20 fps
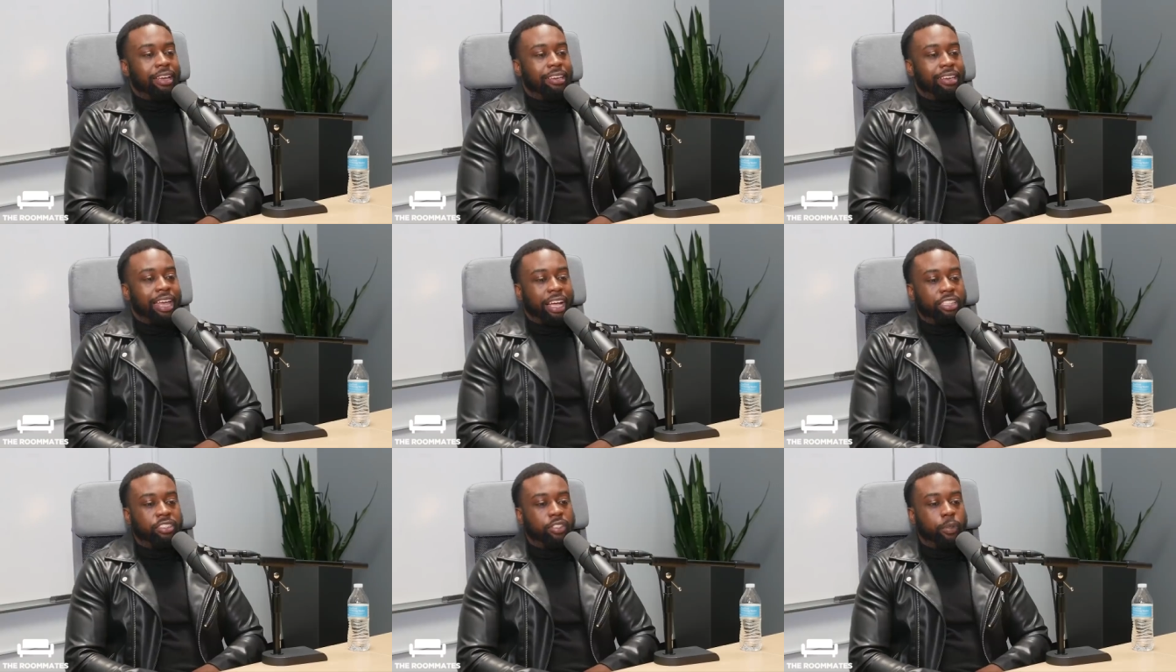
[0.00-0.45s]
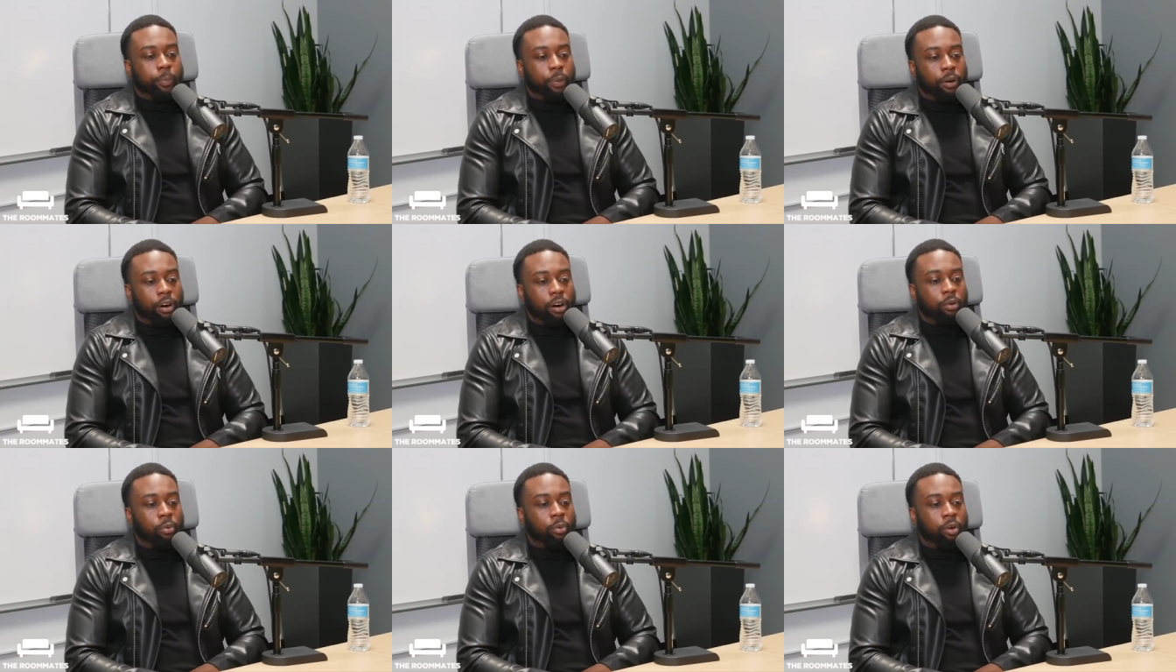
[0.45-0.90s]
And that's the
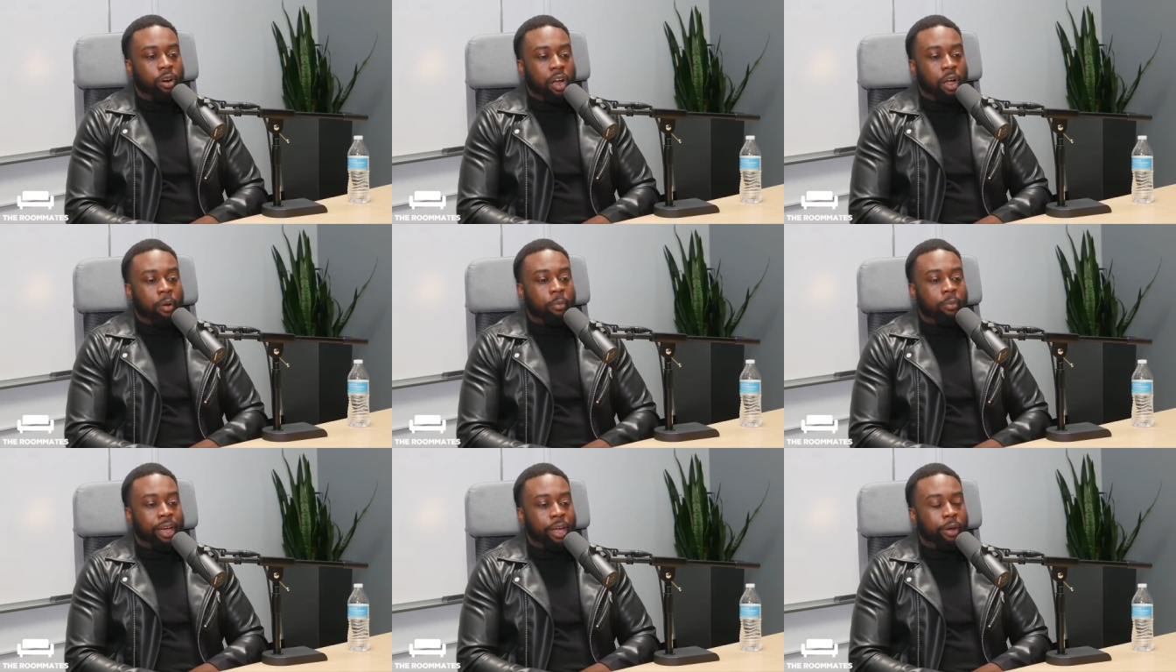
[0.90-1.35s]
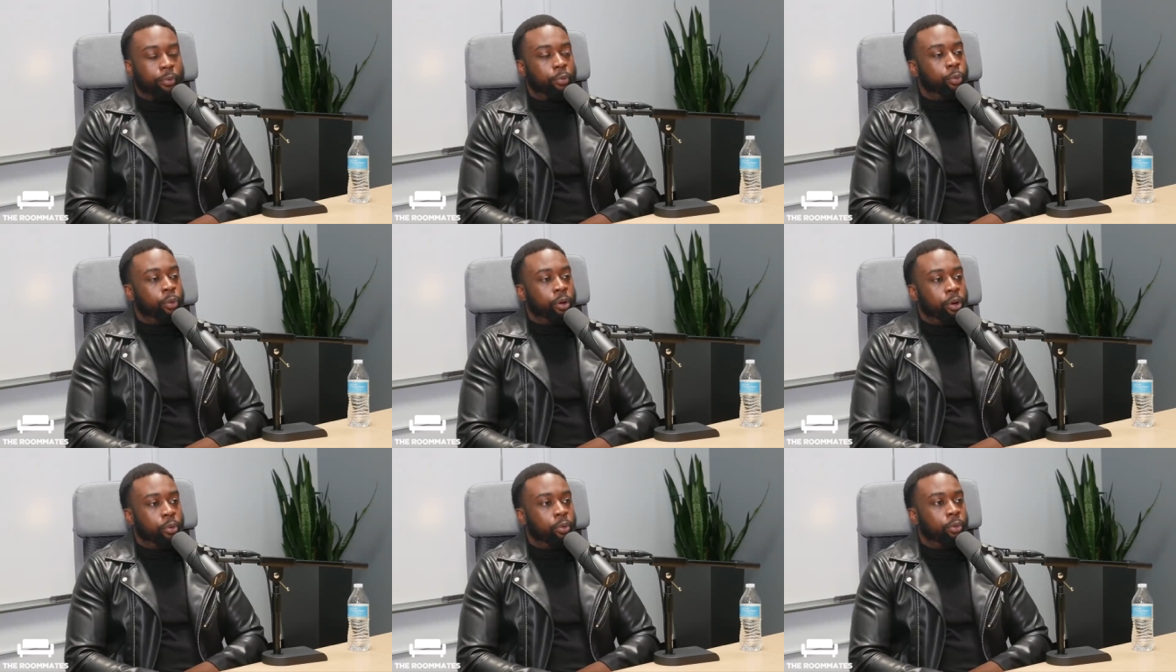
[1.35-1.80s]
part where I'm
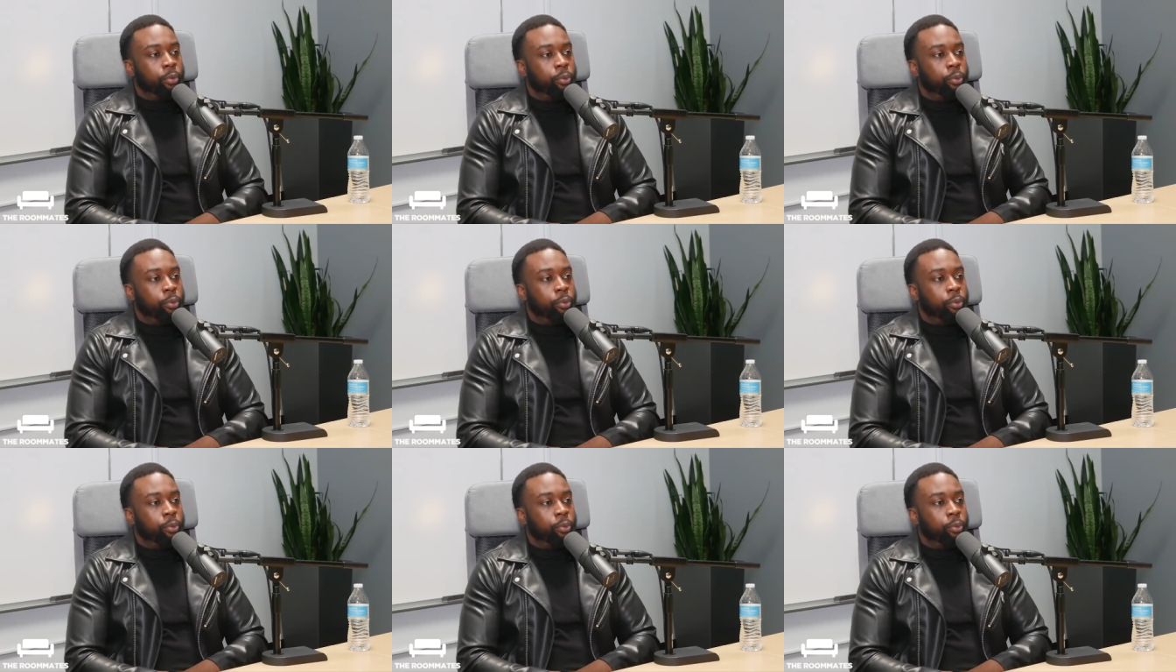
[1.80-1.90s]
like, well,